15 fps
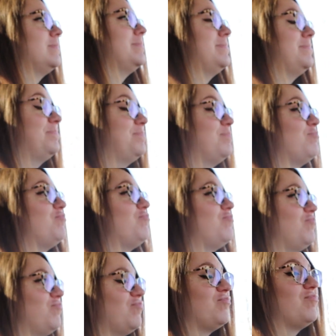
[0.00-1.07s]
I can at
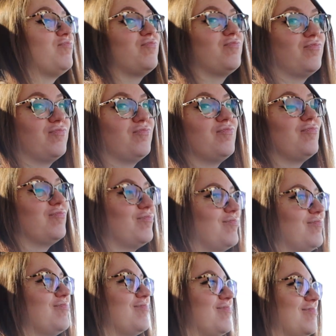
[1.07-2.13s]
least,
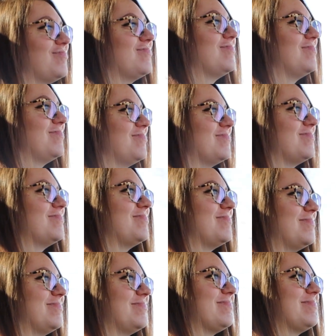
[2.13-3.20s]

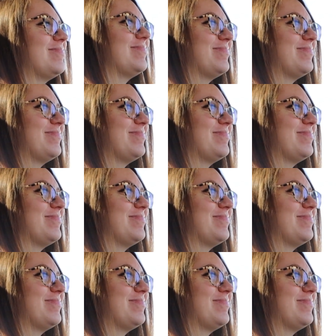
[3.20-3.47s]
easy